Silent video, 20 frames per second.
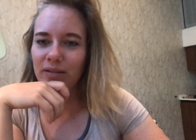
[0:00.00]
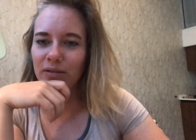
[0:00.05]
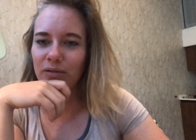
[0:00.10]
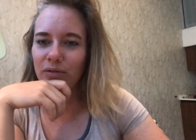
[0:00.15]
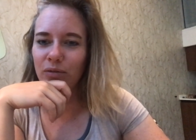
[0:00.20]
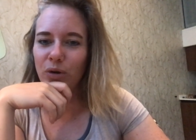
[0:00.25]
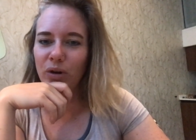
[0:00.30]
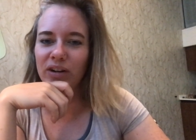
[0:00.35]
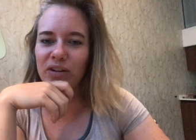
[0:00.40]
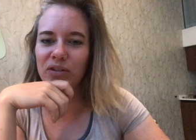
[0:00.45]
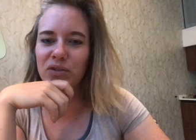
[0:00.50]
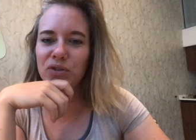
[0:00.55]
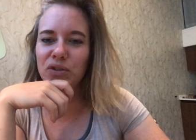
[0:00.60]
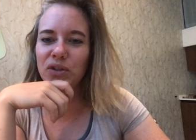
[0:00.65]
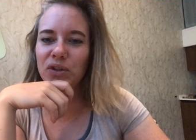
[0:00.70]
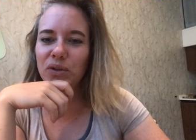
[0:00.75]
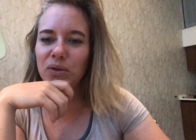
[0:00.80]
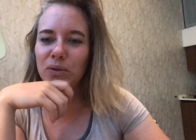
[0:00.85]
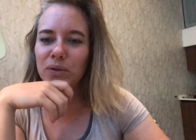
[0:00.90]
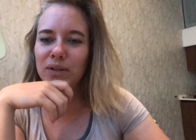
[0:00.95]
one or
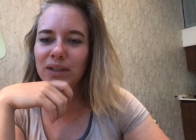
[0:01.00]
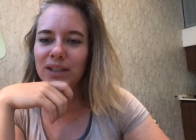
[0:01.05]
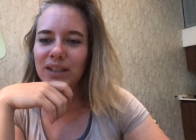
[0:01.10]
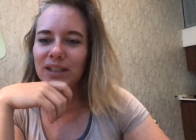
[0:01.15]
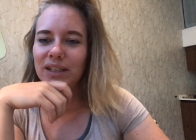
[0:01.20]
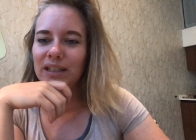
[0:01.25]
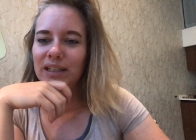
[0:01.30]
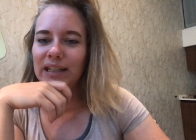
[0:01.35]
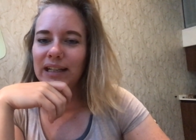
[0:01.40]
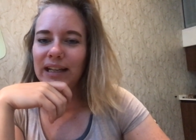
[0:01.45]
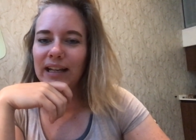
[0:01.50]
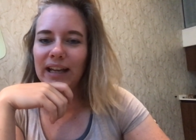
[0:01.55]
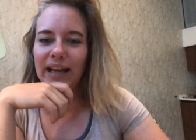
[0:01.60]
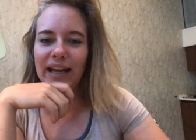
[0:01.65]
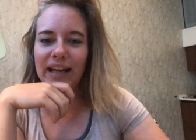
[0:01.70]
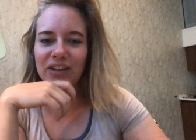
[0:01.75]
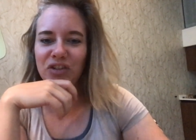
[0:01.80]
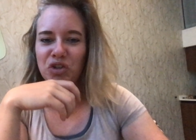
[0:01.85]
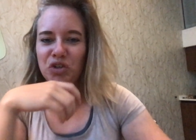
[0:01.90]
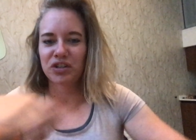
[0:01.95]
two,
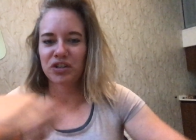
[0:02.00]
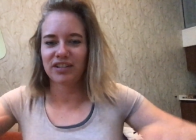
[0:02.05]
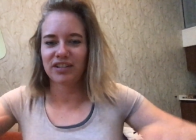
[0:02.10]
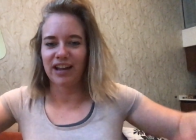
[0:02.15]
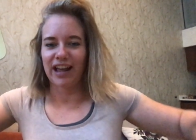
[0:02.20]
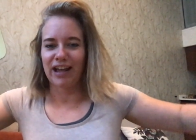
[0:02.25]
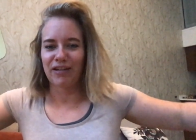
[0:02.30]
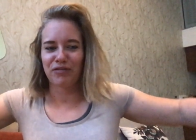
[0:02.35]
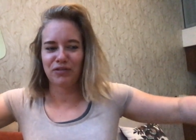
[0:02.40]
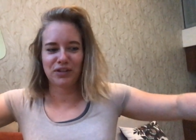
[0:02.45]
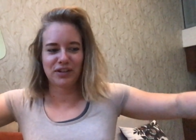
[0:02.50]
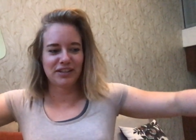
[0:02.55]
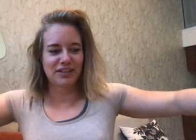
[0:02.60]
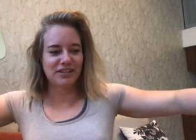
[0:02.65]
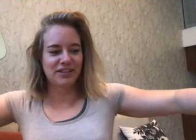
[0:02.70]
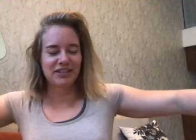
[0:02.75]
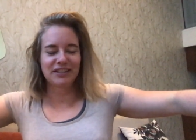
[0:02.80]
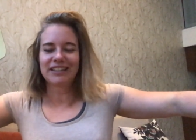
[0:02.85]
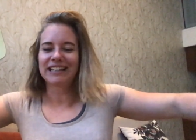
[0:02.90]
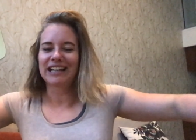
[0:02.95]
and just having
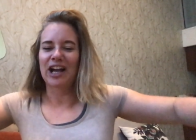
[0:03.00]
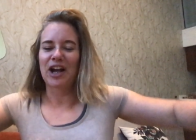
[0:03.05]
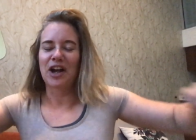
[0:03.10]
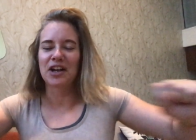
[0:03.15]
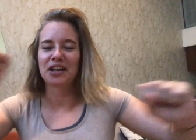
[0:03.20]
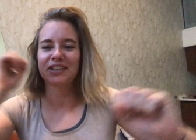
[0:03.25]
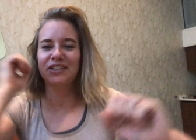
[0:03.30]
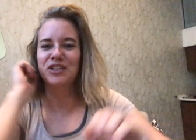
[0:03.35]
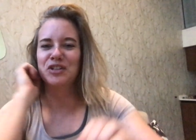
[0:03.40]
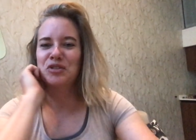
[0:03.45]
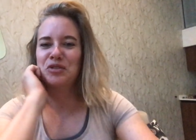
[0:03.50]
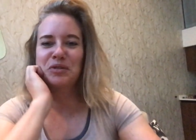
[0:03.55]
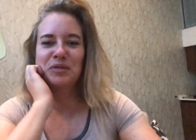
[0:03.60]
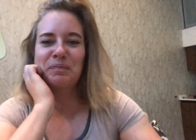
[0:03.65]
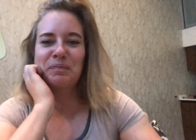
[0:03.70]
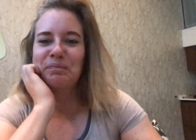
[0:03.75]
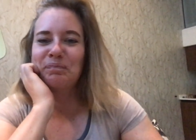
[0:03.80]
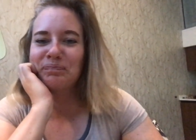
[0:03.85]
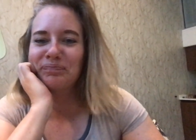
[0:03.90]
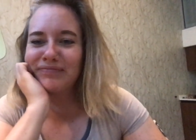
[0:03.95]
this, nah, it's just,
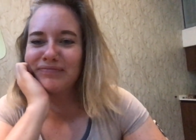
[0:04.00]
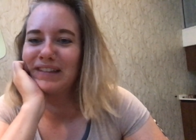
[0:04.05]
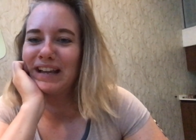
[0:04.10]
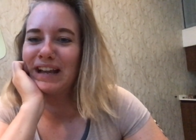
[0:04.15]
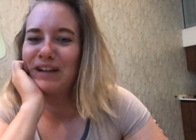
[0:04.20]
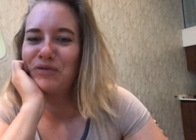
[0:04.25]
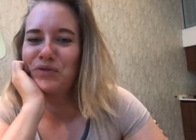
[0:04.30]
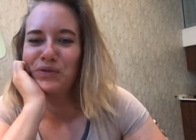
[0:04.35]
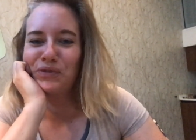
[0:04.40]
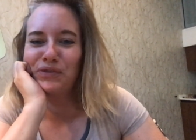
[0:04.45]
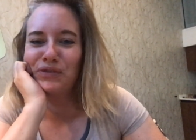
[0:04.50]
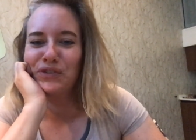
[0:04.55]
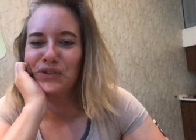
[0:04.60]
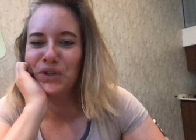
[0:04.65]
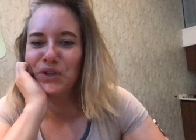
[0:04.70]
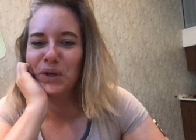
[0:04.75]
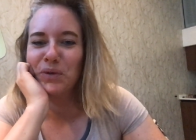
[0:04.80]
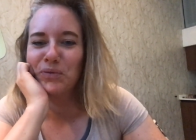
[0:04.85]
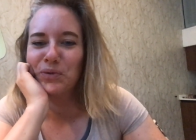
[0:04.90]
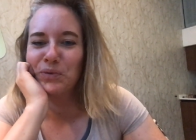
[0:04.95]
I don't feel
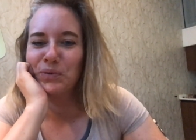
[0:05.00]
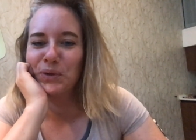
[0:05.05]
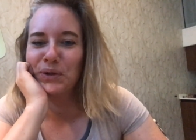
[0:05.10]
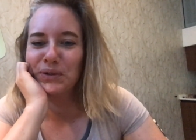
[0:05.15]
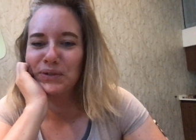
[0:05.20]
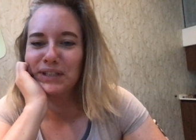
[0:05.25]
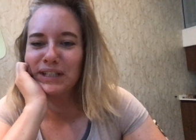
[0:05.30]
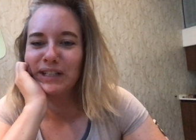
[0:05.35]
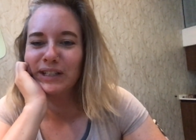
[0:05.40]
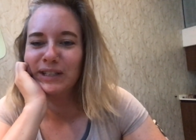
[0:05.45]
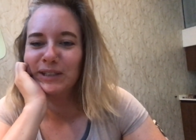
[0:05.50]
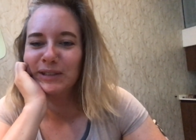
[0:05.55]
comfortable, I think.